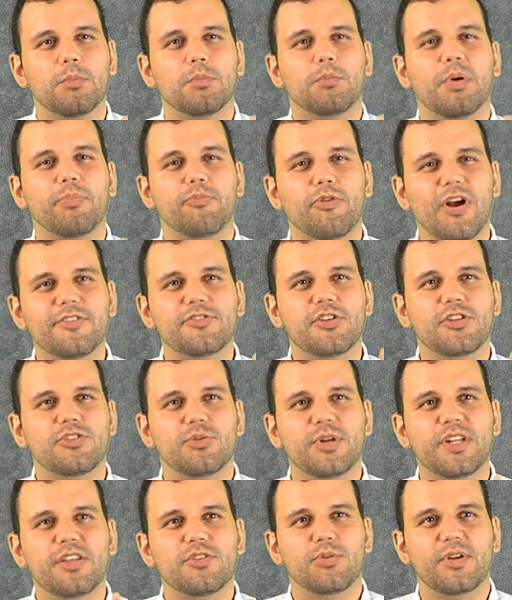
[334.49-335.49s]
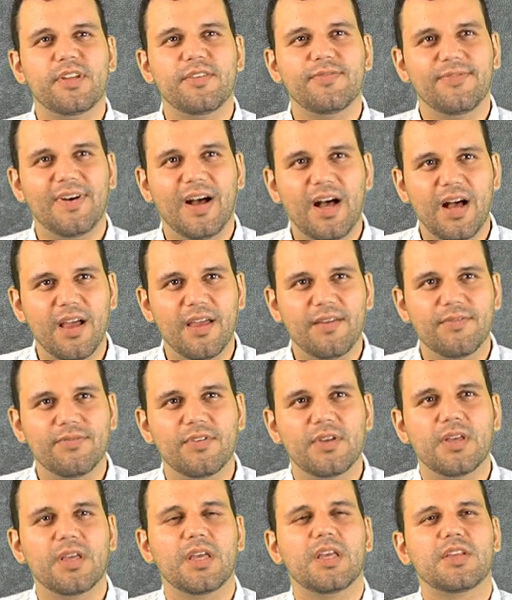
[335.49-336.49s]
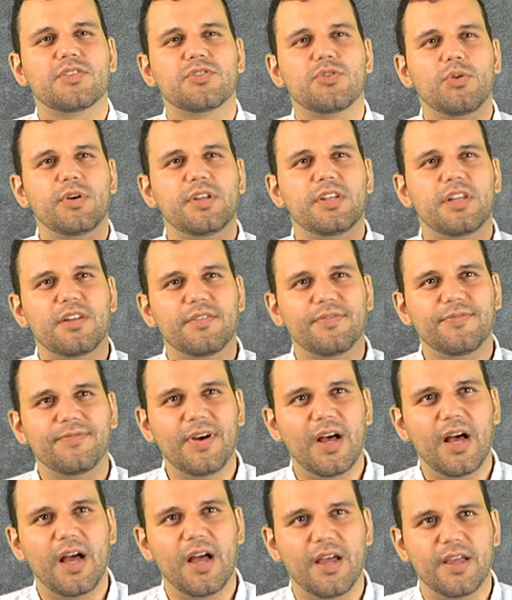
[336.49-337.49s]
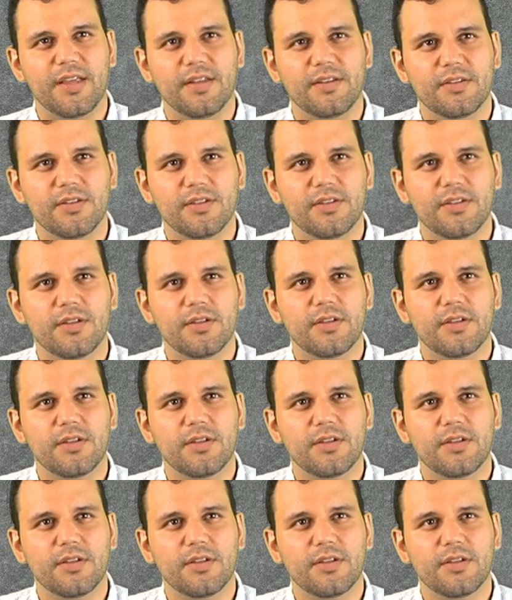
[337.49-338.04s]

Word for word: but Project 2025 is going to define